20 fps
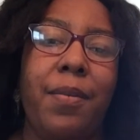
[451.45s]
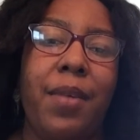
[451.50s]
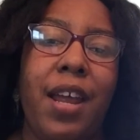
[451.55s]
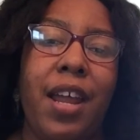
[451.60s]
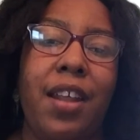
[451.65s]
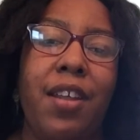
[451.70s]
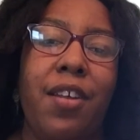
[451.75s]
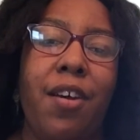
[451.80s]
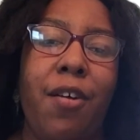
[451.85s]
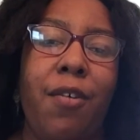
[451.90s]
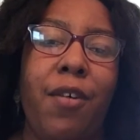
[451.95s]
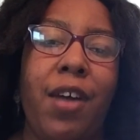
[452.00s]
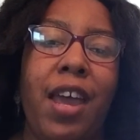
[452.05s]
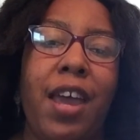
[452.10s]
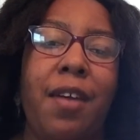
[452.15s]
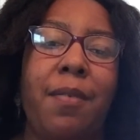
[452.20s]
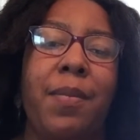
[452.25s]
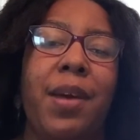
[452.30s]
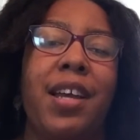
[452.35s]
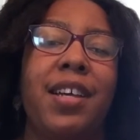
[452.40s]
In no way
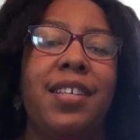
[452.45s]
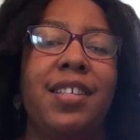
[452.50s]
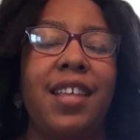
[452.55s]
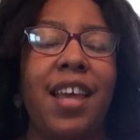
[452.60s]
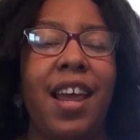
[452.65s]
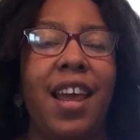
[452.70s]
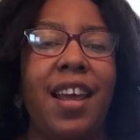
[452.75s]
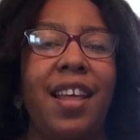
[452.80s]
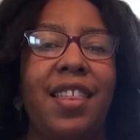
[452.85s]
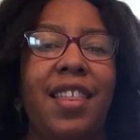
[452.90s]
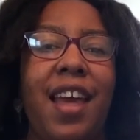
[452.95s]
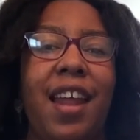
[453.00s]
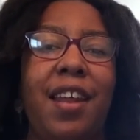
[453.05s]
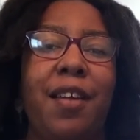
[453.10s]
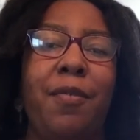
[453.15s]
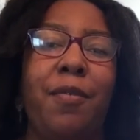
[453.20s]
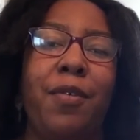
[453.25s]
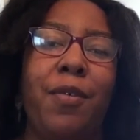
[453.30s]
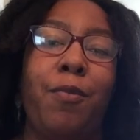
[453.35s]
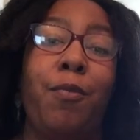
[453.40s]
am I saying that
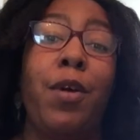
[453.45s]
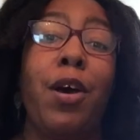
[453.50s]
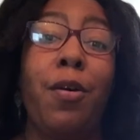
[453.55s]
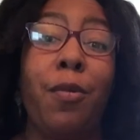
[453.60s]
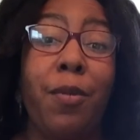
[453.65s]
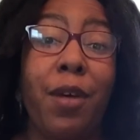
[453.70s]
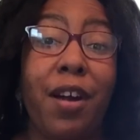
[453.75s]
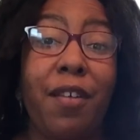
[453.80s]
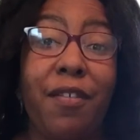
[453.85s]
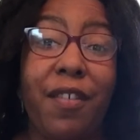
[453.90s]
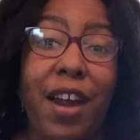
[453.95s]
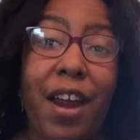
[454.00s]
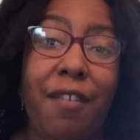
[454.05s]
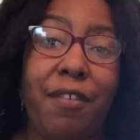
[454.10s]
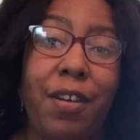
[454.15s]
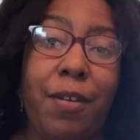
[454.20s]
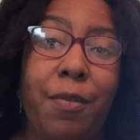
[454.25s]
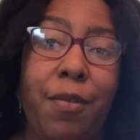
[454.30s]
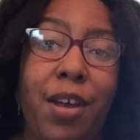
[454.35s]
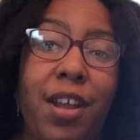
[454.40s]
it will work for
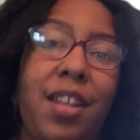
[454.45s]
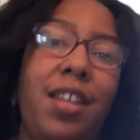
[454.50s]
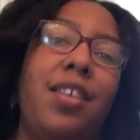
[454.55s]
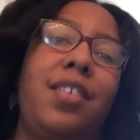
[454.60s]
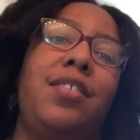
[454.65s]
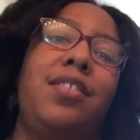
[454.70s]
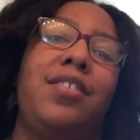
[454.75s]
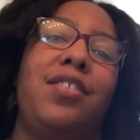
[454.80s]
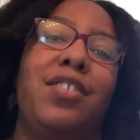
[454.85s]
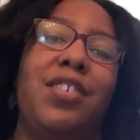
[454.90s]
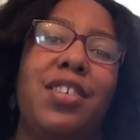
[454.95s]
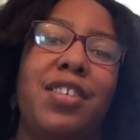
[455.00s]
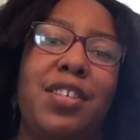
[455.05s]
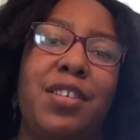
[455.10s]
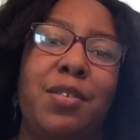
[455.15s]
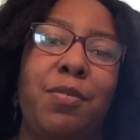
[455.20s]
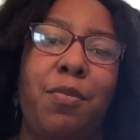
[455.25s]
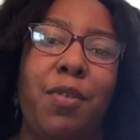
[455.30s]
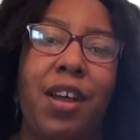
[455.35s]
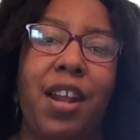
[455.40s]
everyone. This is
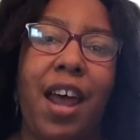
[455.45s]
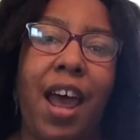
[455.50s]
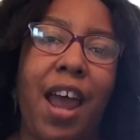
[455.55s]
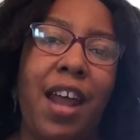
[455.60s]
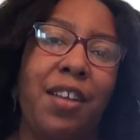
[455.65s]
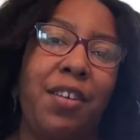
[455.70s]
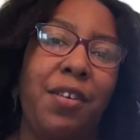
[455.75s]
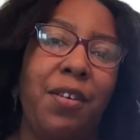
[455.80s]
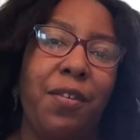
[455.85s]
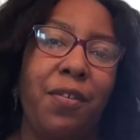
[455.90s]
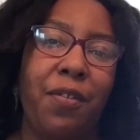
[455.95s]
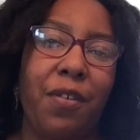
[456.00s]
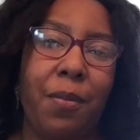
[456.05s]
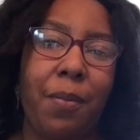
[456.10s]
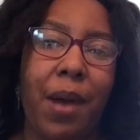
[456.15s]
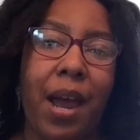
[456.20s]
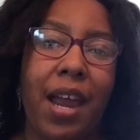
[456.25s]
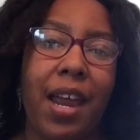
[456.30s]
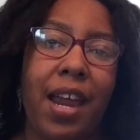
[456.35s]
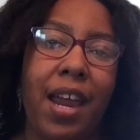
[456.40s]
just what I do for
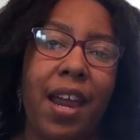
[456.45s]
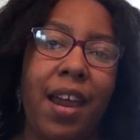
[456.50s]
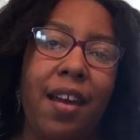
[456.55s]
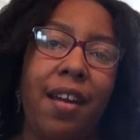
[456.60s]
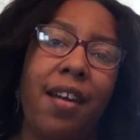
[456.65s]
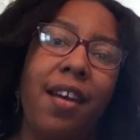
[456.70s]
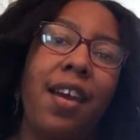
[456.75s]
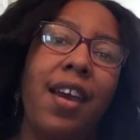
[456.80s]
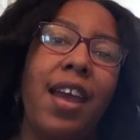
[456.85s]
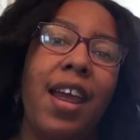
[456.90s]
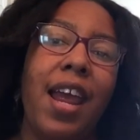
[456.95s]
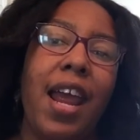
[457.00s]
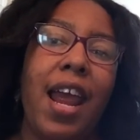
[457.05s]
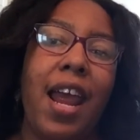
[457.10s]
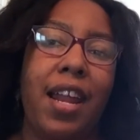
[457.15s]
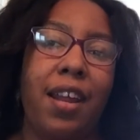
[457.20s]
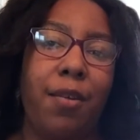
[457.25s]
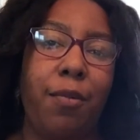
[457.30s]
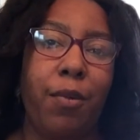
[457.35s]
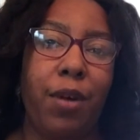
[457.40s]
my hair,
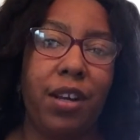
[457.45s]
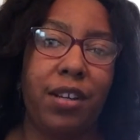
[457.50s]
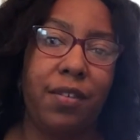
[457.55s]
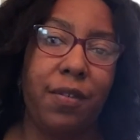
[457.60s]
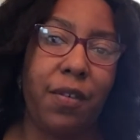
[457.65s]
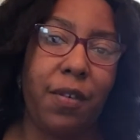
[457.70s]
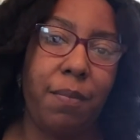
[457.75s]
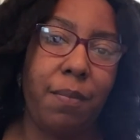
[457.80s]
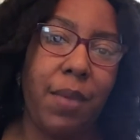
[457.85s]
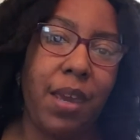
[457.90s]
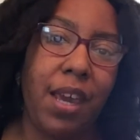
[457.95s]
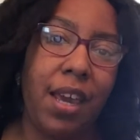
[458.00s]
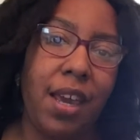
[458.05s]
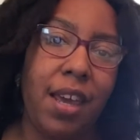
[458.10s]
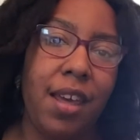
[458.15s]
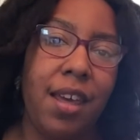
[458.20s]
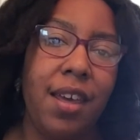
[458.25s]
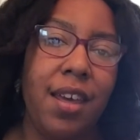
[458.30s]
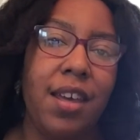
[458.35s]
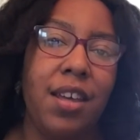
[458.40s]
and it works for
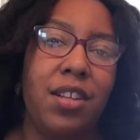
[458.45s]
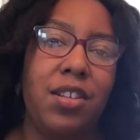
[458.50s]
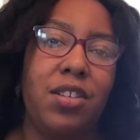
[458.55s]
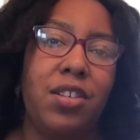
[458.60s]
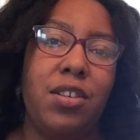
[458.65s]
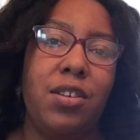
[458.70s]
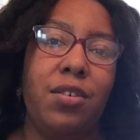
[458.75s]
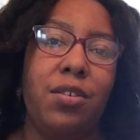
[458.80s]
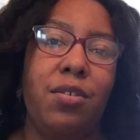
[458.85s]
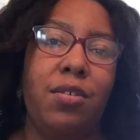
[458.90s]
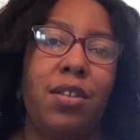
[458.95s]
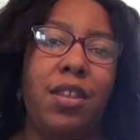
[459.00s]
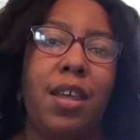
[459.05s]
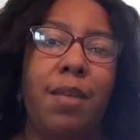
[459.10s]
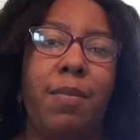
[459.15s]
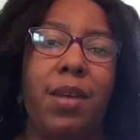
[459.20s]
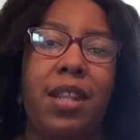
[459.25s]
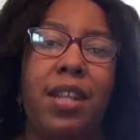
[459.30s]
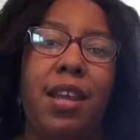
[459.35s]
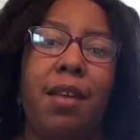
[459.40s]
me to
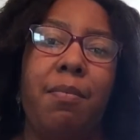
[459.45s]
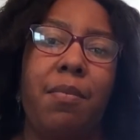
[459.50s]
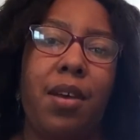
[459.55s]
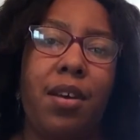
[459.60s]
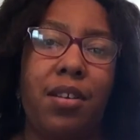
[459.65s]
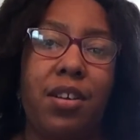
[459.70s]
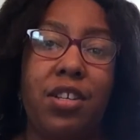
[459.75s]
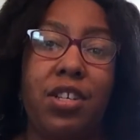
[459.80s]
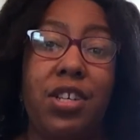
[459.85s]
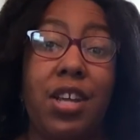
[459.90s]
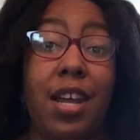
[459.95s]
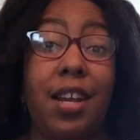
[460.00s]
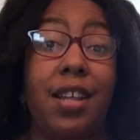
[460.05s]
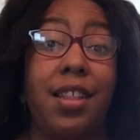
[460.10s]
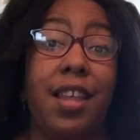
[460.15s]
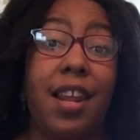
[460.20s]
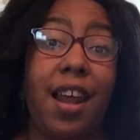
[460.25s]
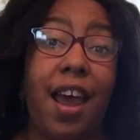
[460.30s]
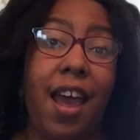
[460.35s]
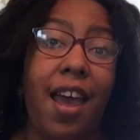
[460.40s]
limit the amount of shedding
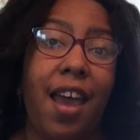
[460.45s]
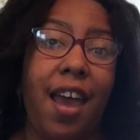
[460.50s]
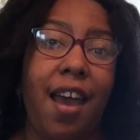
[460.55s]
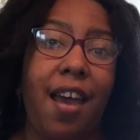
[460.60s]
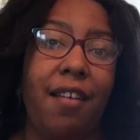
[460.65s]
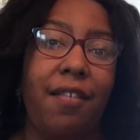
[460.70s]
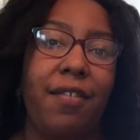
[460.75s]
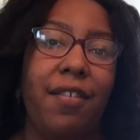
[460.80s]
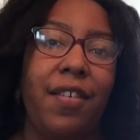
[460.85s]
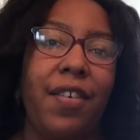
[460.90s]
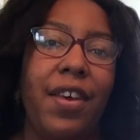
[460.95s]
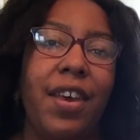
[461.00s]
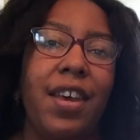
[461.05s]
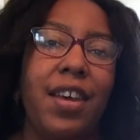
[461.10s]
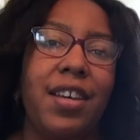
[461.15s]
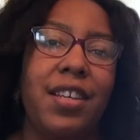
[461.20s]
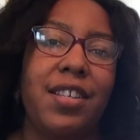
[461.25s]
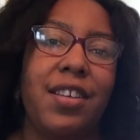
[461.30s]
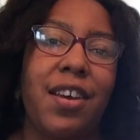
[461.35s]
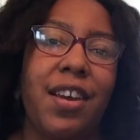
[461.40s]
that I have.
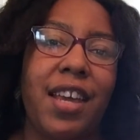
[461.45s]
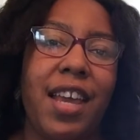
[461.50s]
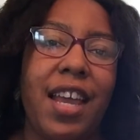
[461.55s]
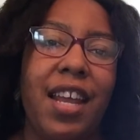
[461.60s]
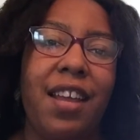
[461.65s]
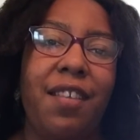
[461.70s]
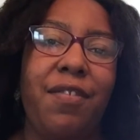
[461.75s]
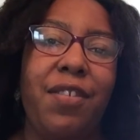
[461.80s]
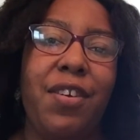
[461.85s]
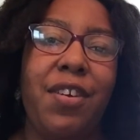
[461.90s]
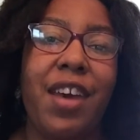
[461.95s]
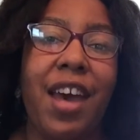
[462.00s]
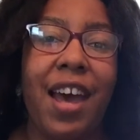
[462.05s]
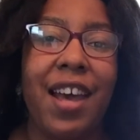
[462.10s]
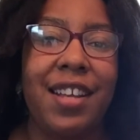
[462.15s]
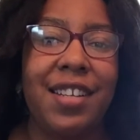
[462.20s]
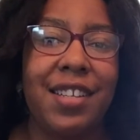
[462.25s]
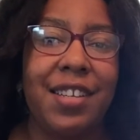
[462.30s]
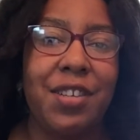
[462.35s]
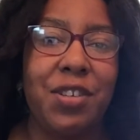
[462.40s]
So again, if you
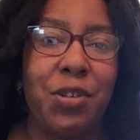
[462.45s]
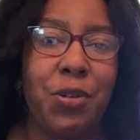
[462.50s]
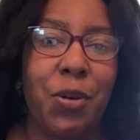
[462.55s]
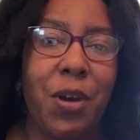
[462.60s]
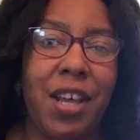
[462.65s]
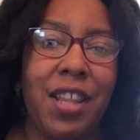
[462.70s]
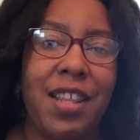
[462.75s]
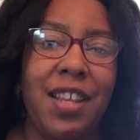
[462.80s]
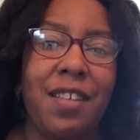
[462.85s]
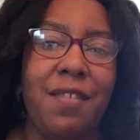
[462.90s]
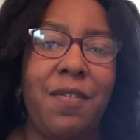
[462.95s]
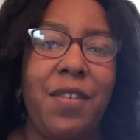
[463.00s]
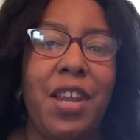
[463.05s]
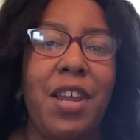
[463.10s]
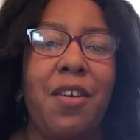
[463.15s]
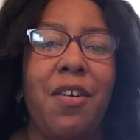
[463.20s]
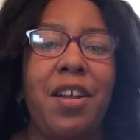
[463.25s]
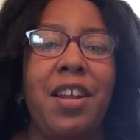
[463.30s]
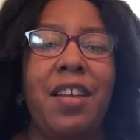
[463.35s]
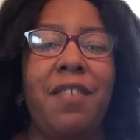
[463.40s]
guys enjoyed this
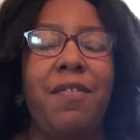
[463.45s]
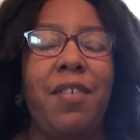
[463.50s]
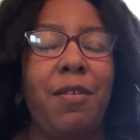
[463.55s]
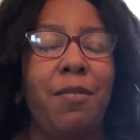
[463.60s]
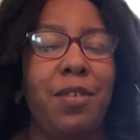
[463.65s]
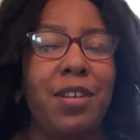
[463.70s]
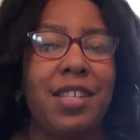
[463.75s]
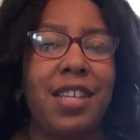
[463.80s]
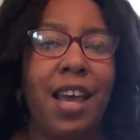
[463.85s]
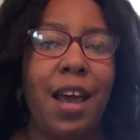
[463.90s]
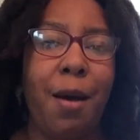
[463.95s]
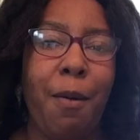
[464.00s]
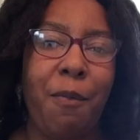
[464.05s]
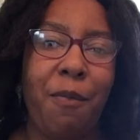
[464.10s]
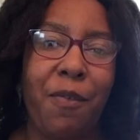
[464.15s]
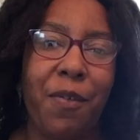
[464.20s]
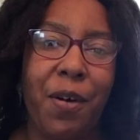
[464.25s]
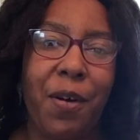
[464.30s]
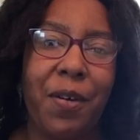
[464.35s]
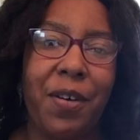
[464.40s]
video and if it was
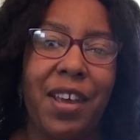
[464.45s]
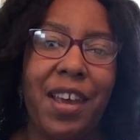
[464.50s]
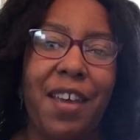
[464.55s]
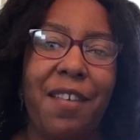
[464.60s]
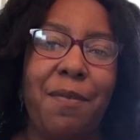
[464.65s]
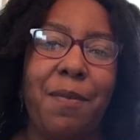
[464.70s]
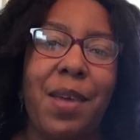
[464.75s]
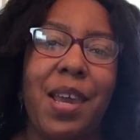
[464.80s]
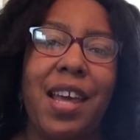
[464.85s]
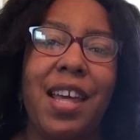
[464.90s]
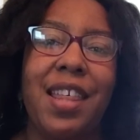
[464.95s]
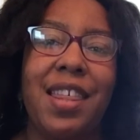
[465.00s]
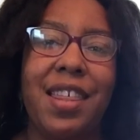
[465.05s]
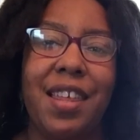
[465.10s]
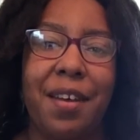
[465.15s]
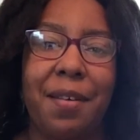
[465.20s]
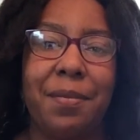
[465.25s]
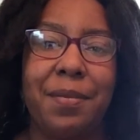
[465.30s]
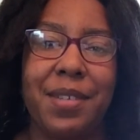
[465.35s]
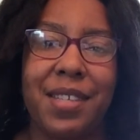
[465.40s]
helpful, give me a
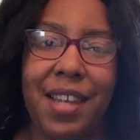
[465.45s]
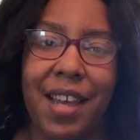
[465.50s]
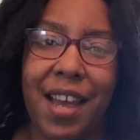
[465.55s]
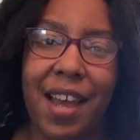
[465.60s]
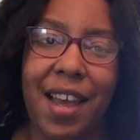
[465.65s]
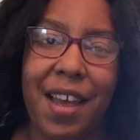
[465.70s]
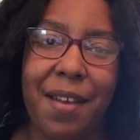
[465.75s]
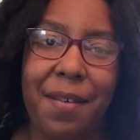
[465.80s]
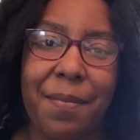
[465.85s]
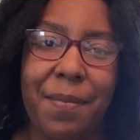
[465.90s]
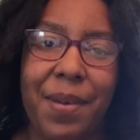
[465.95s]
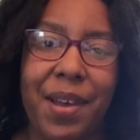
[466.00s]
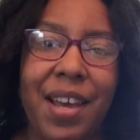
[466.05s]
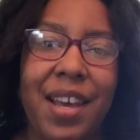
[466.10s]
thumbs up.